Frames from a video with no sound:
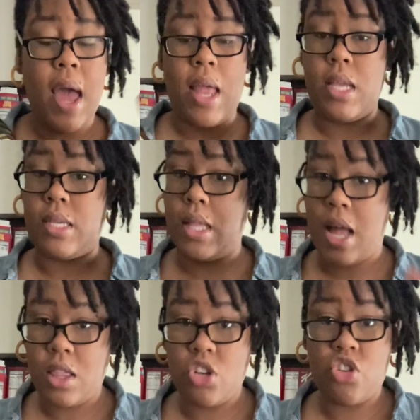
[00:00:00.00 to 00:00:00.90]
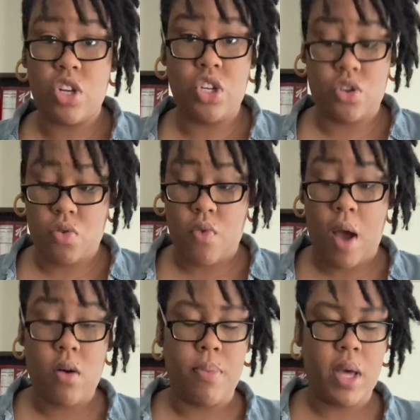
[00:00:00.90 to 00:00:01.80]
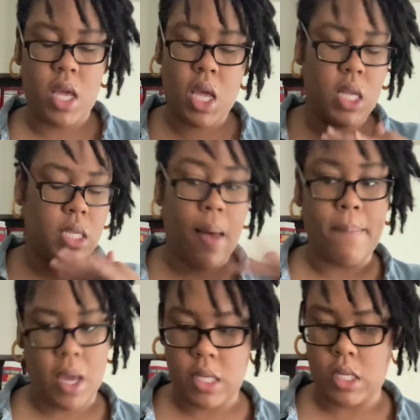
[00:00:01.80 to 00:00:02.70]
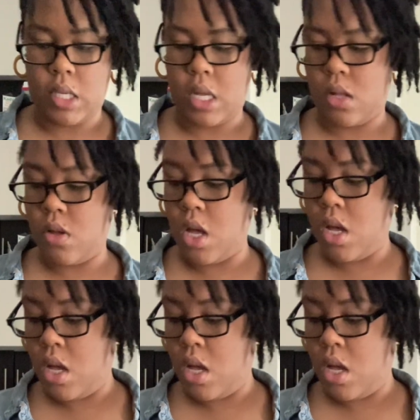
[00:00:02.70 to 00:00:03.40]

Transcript: It is not the traditional route, but it's amazing still.